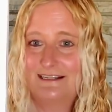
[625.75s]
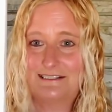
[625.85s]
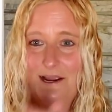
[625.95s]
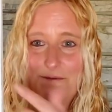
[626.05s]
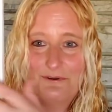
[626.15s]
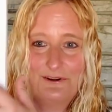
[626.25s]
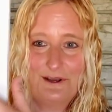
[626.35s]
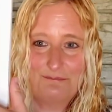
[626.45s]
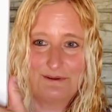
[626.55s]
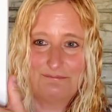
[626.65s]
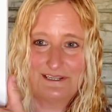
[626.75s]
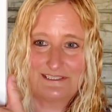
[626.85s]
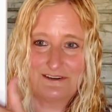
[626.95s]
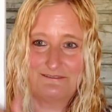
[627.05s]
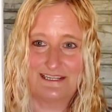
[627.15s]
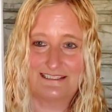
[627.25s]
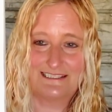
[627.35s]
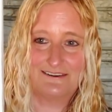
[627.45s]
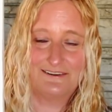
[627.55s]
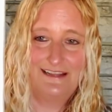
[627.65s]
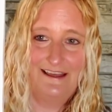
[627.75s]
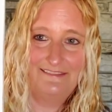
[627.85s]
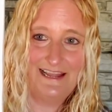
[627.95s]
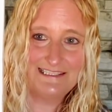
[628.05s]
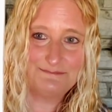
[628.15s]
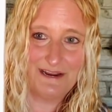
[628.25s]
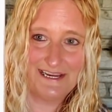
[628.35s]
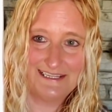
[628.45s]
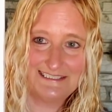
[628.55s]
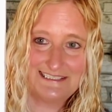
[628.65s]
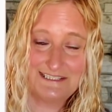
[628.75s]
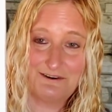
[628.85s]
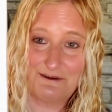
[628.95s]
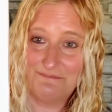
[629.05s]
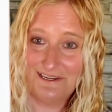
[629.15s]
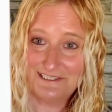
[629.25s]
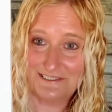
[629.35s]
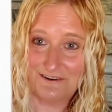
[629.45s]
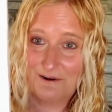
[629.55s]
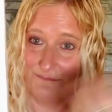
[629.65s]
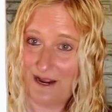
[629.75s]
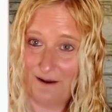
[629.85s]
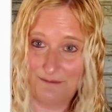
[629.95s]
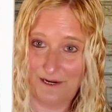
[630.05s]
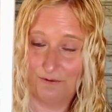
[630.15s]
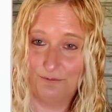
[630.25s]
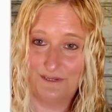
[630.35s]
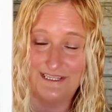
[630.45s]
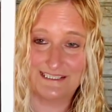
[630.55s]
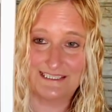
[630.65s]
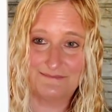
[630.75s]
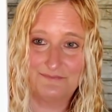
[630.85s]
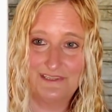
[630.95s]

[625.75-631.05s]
So I put up a picture of this. So that's my Instagram picture on my old piece.